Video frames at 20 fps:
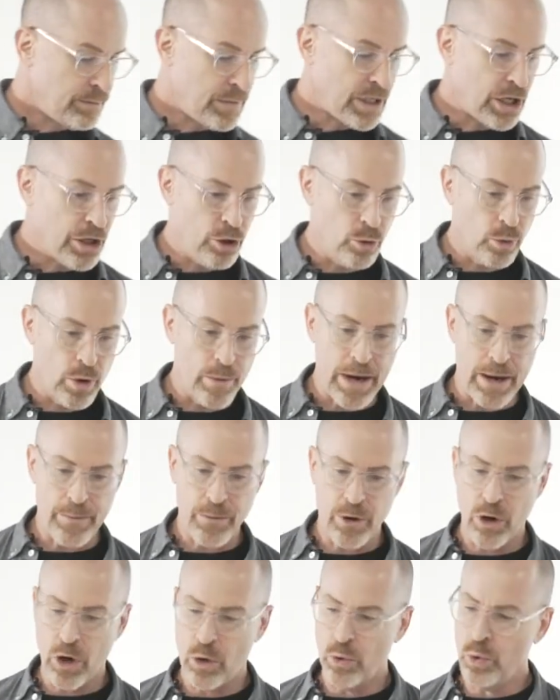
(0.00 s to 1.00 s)
you
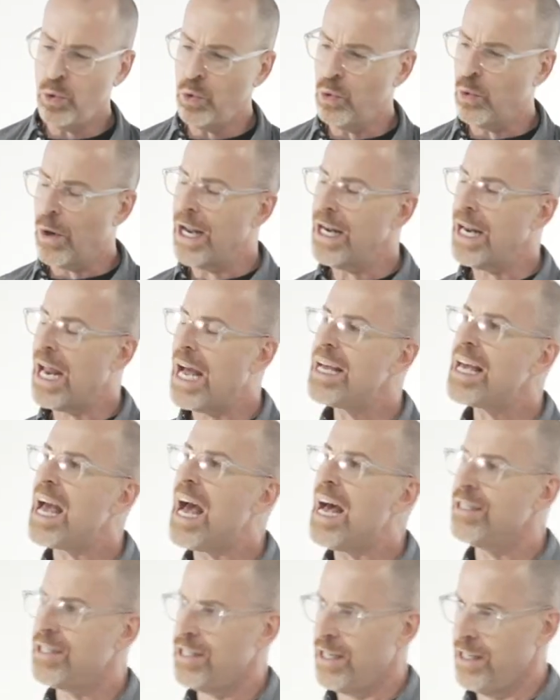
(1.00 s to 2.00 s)
remember, ooh, I like
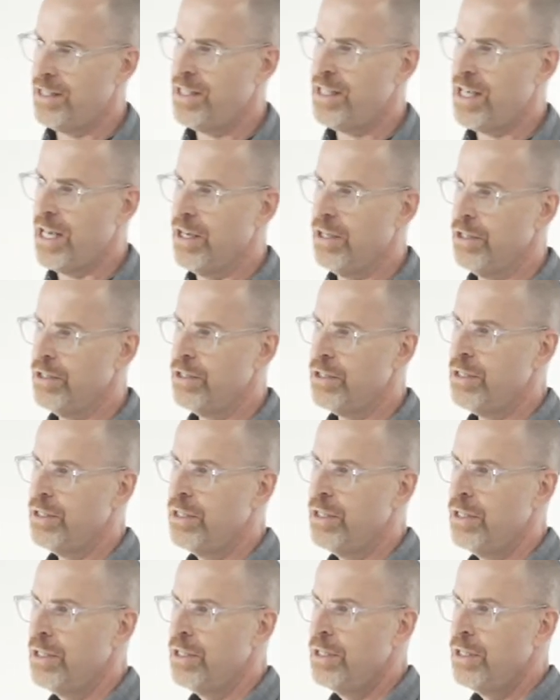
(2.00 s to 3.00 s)
asset sales.
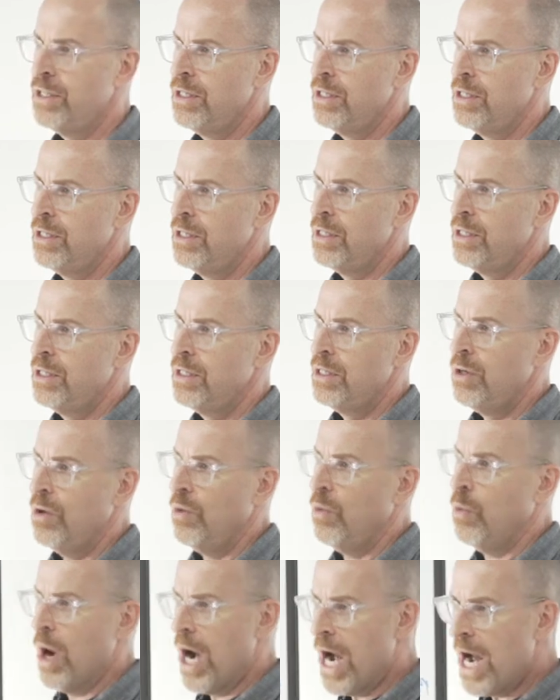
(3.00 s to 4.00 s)

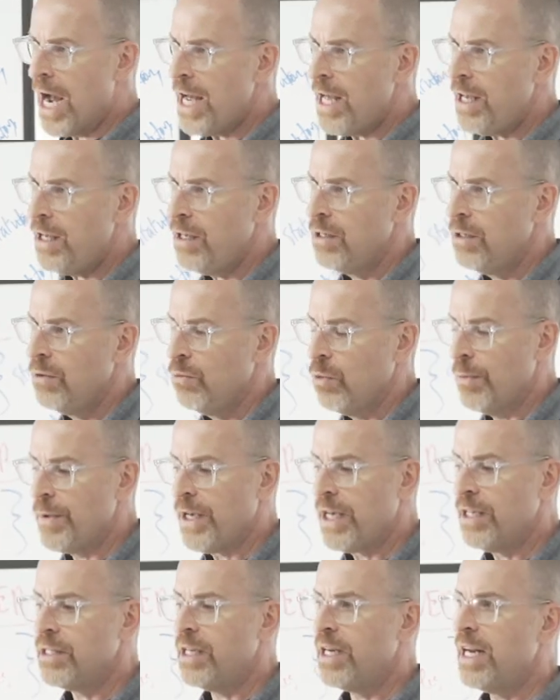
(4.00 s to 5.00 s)
Why? Well,
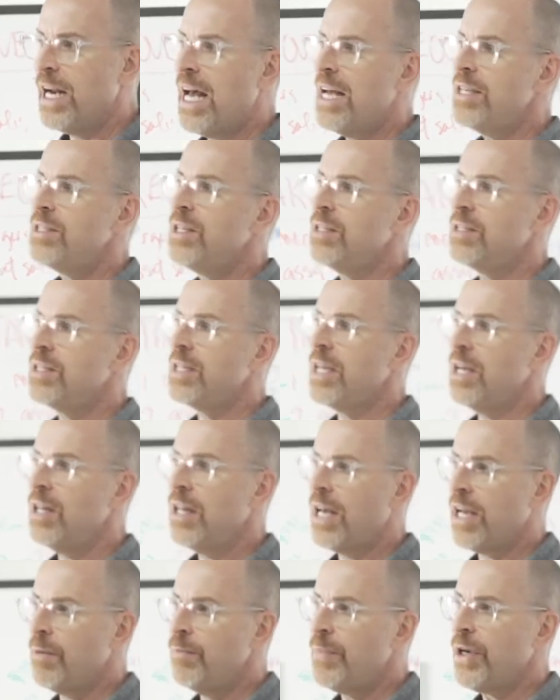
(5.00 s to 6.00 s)
because in an asset sale,
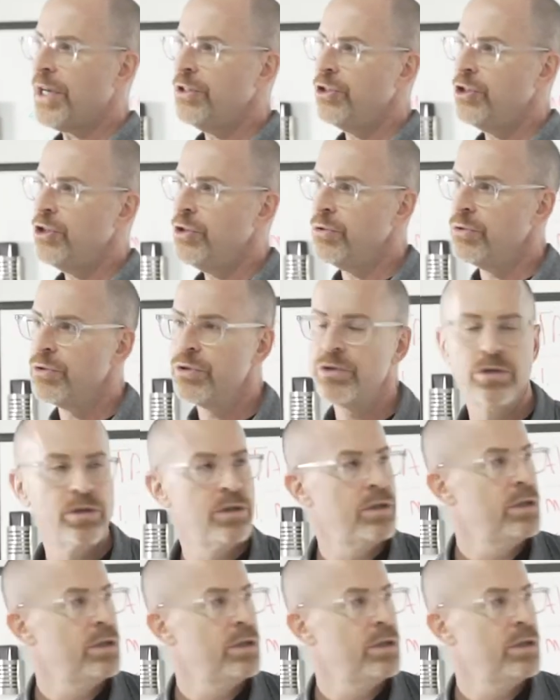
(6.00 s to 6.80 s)
I can pick and choose.